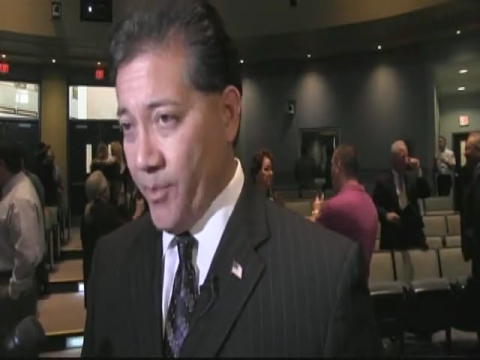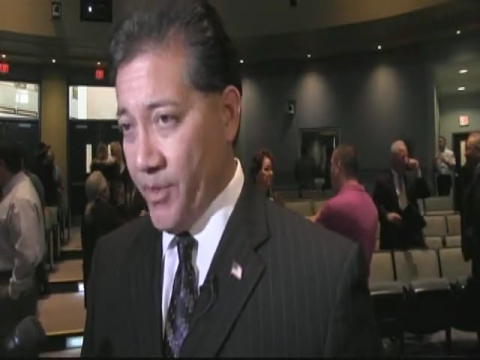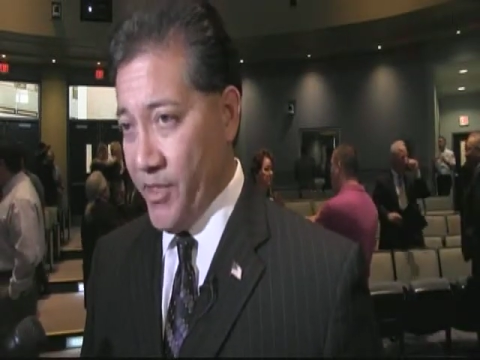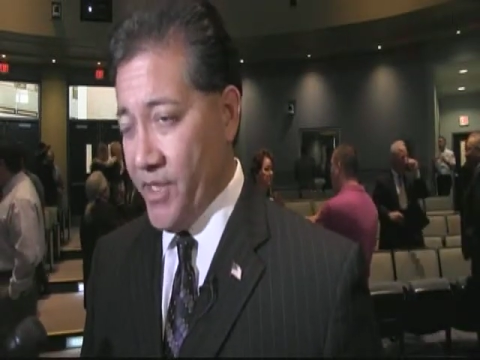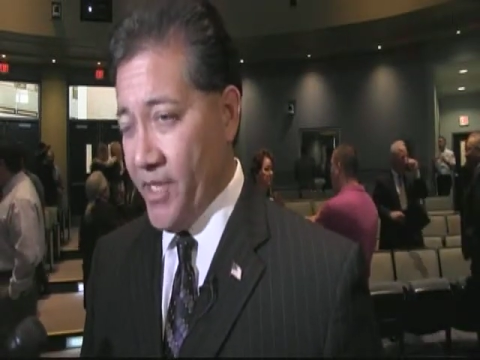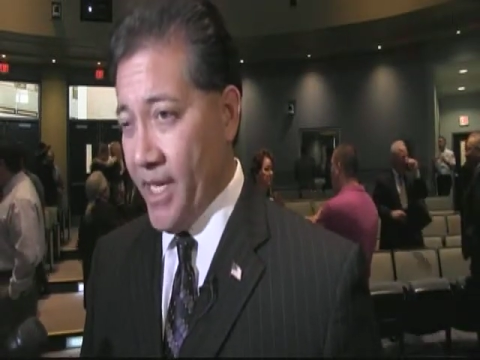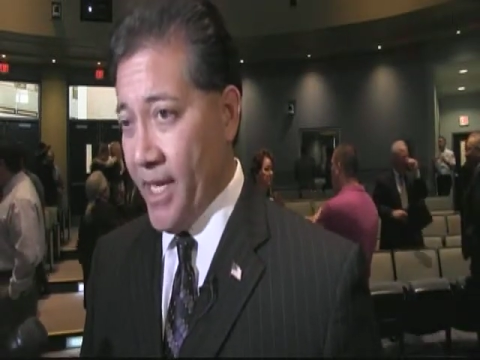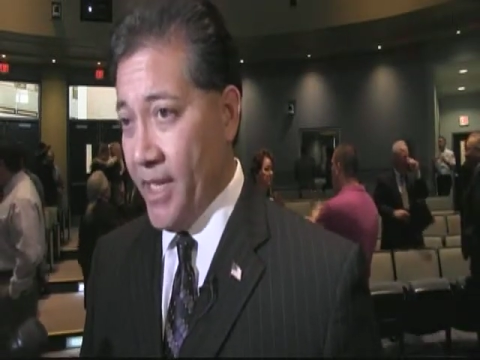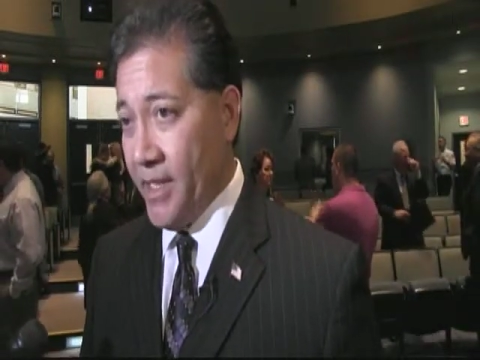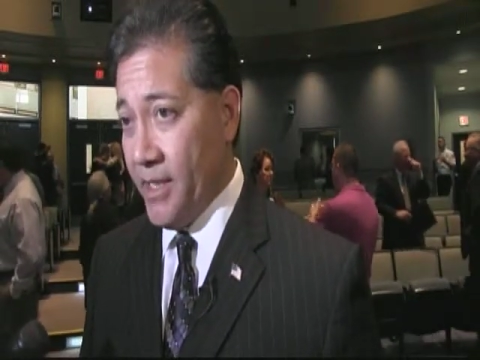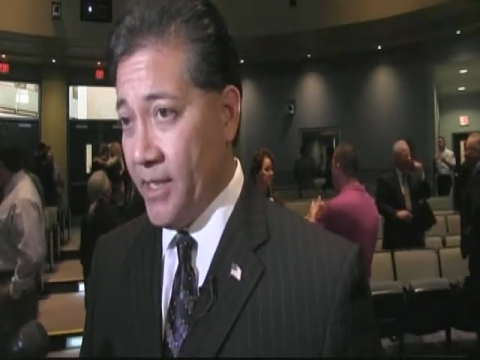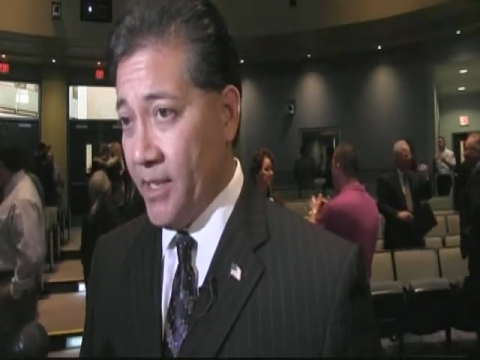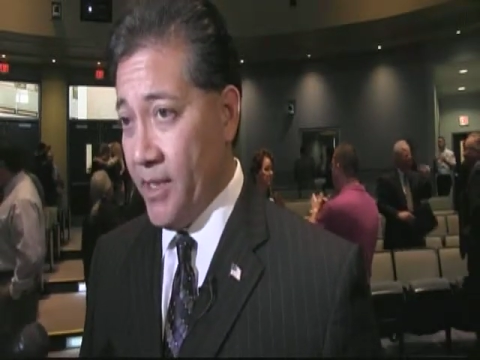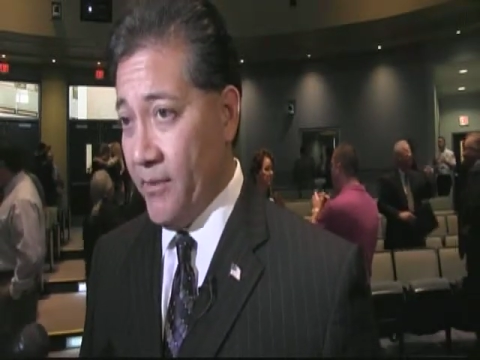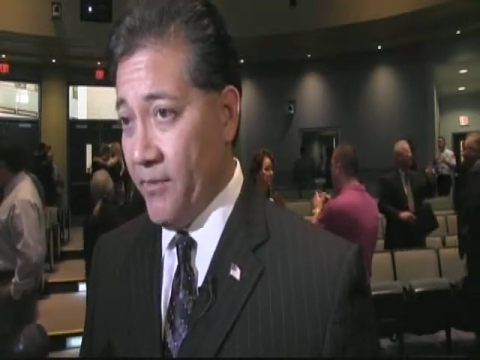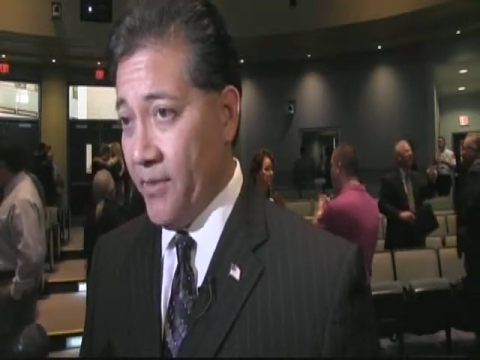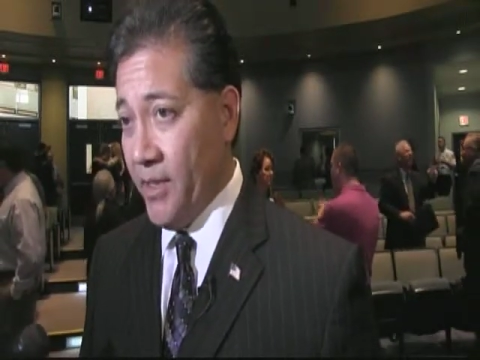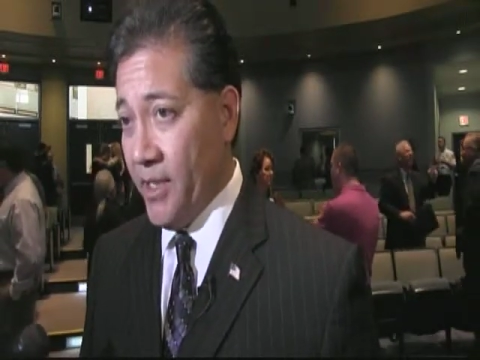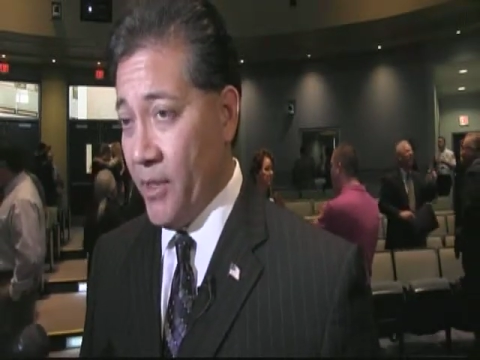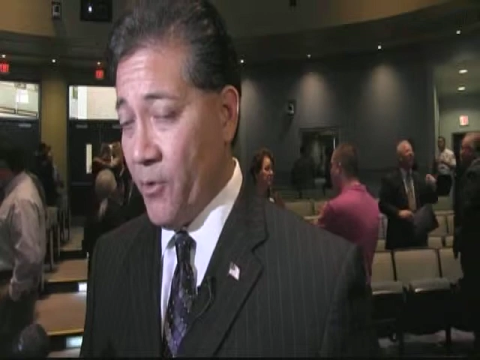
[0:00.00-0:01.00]
percent
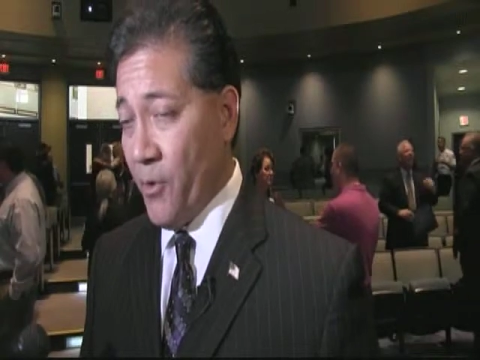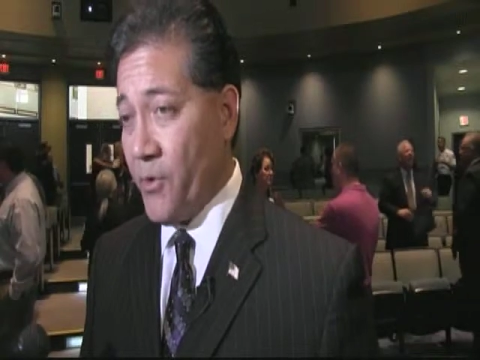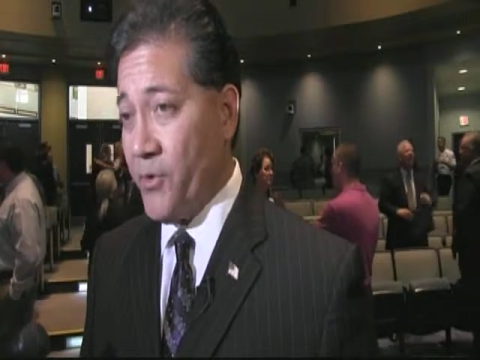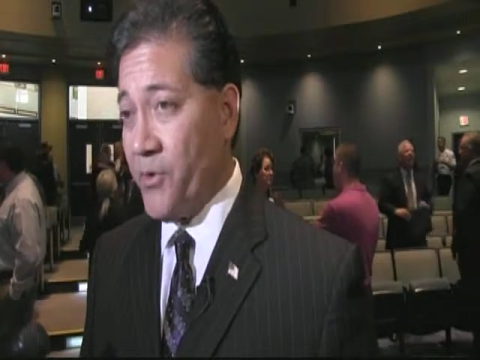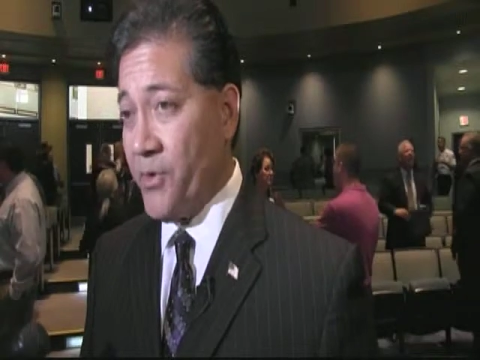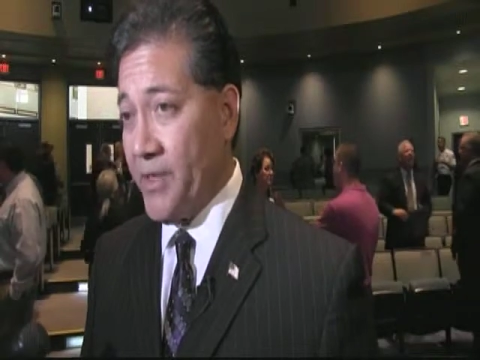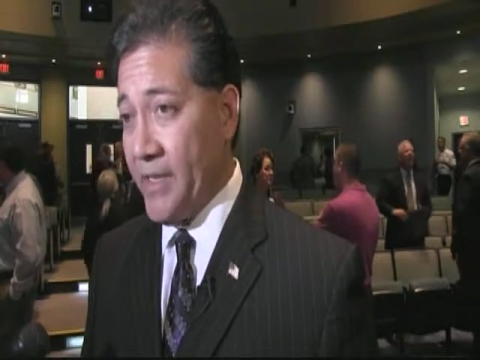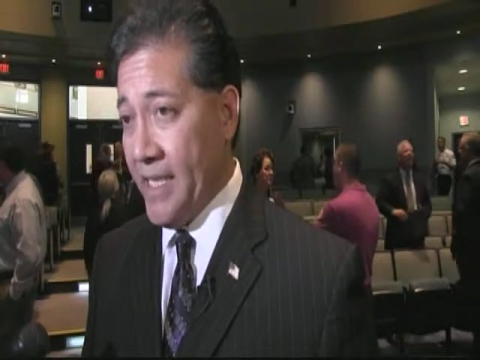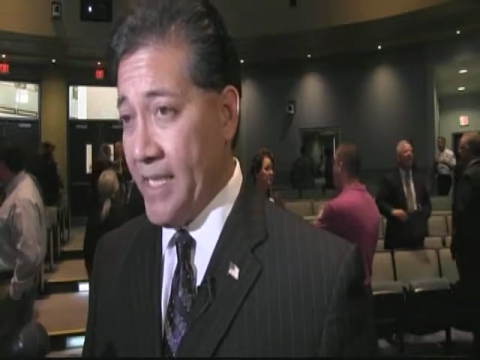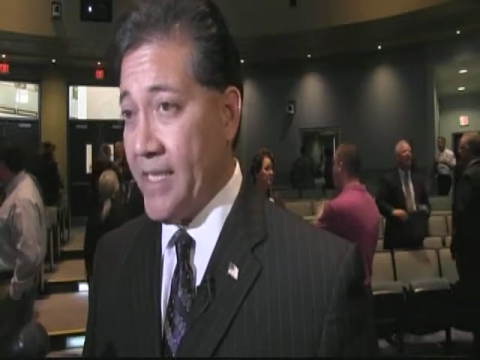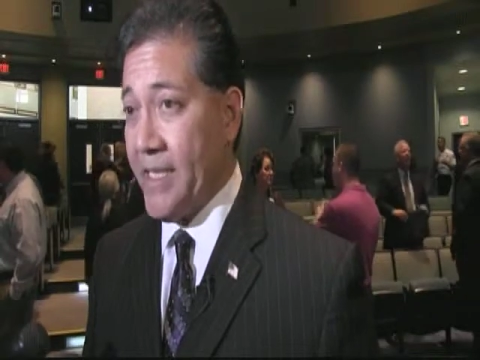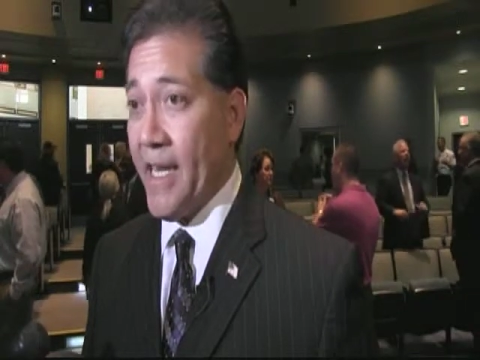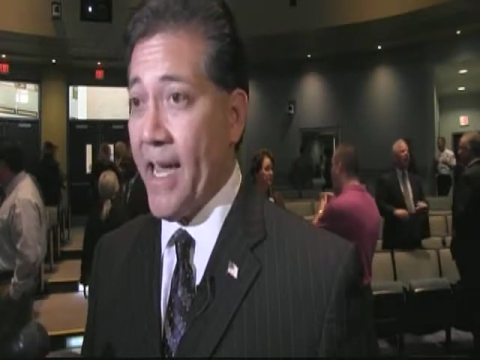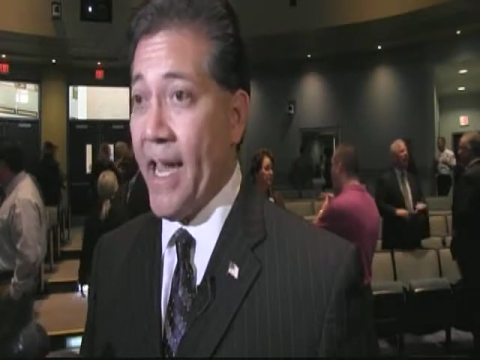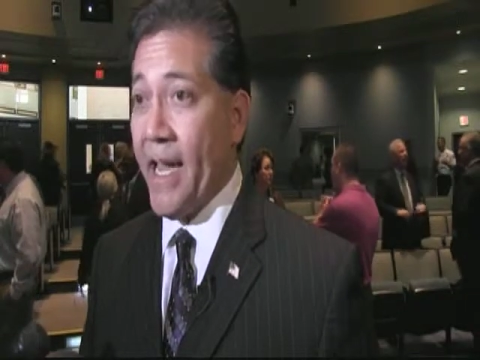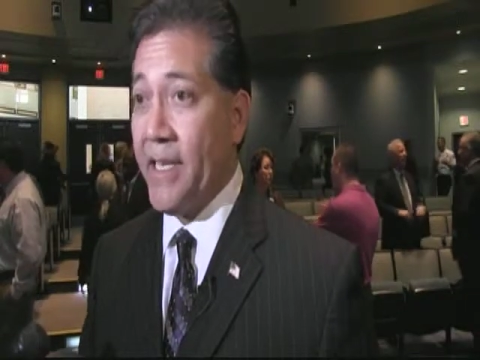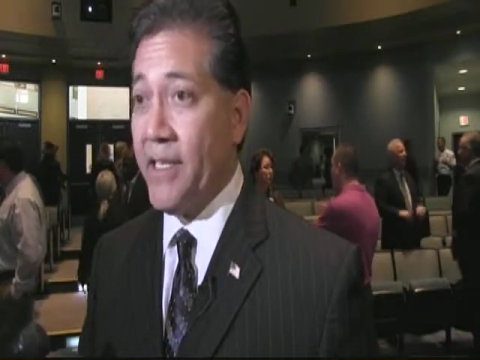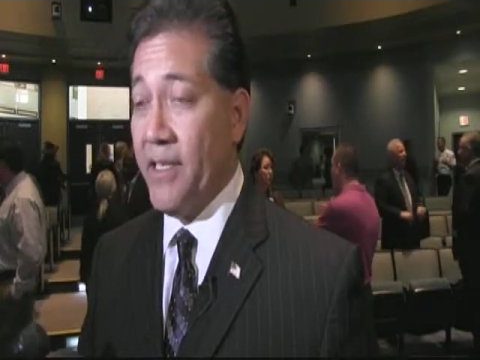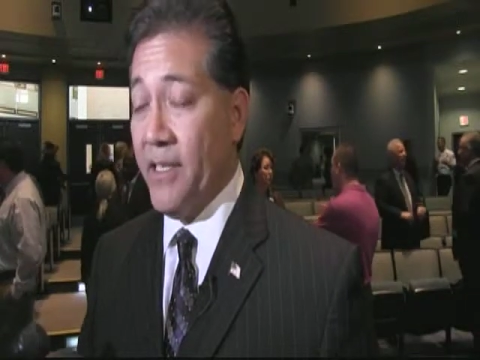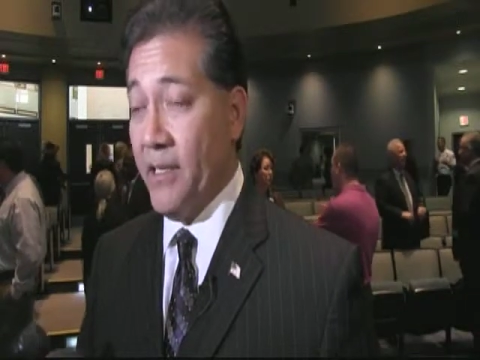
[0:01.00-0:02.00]
of uh, gross receipts
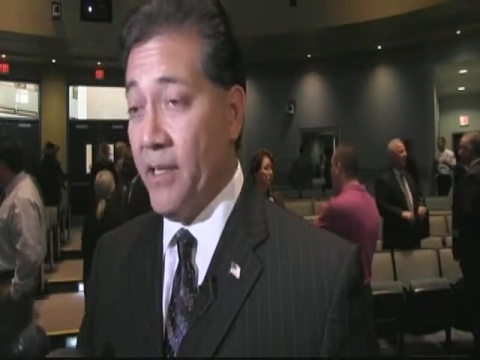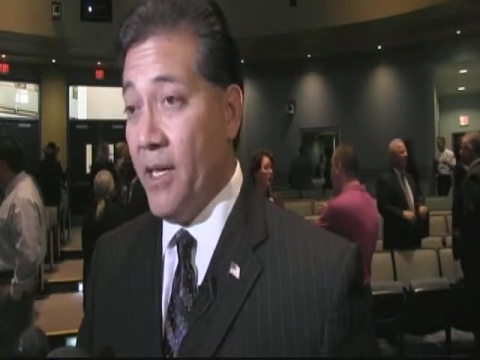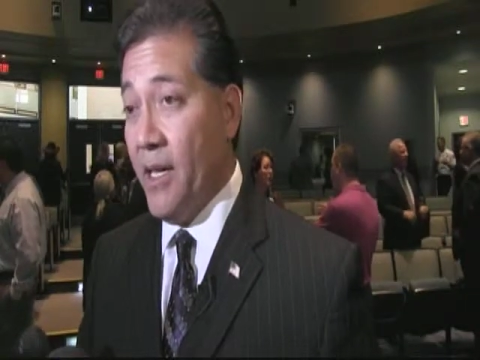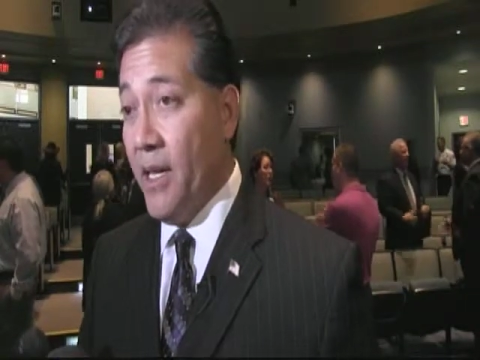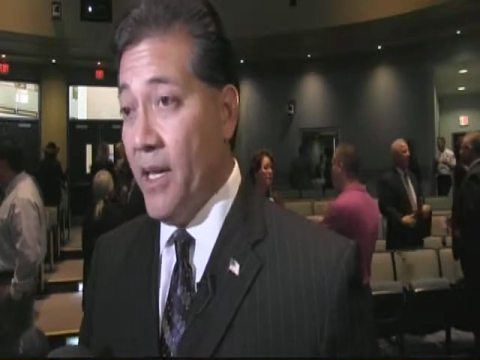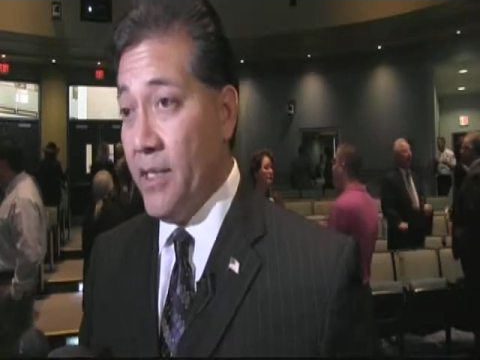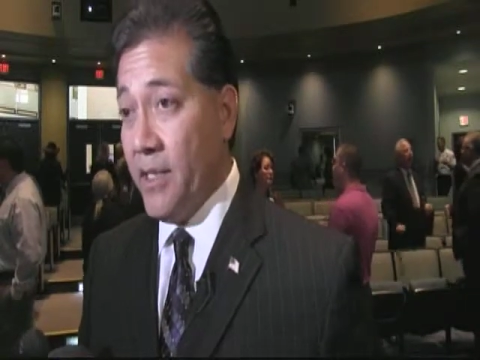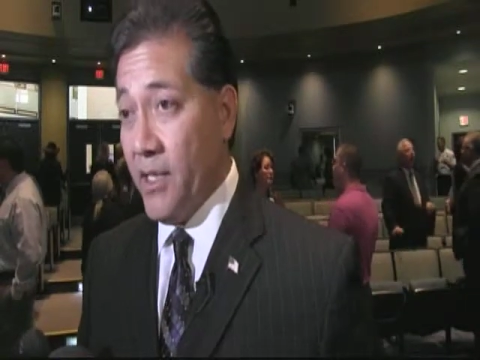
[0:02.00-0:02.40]
tax to,